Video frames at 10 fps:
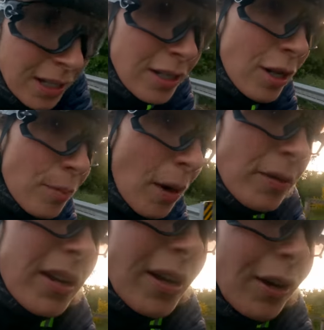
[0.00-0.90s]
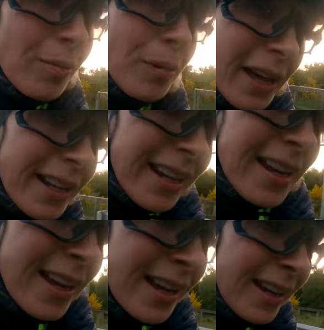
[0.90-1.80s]
No moaning, not
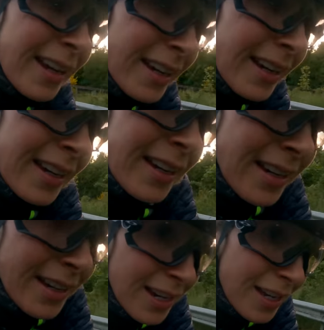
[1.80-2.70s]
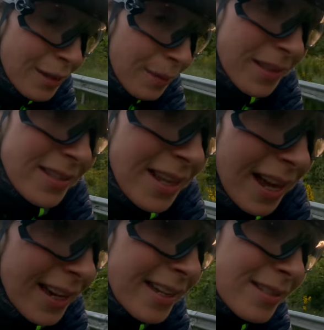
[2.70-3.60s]
complaining. The weather's
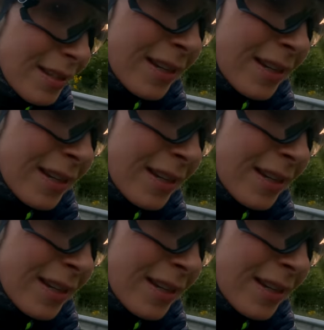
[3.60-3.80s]
nice,